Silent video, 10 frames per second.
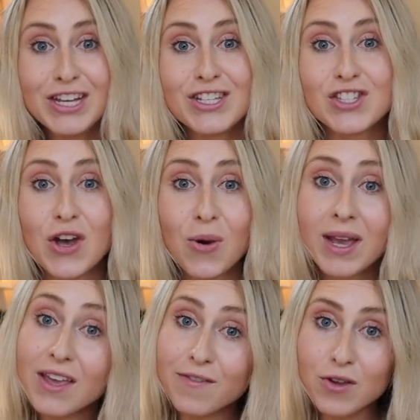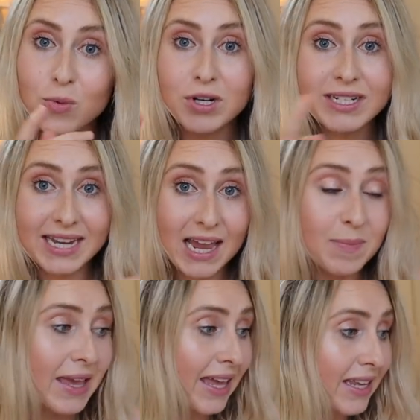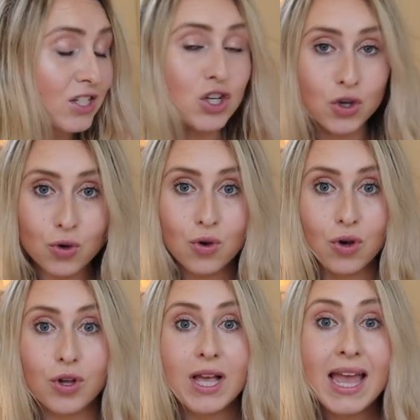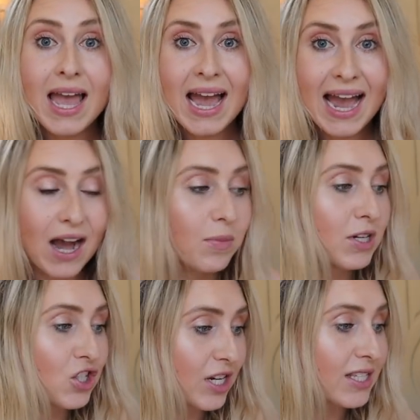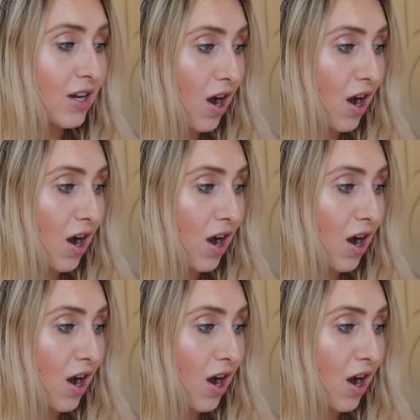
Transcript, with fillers: So if you were to type into Google, how much does it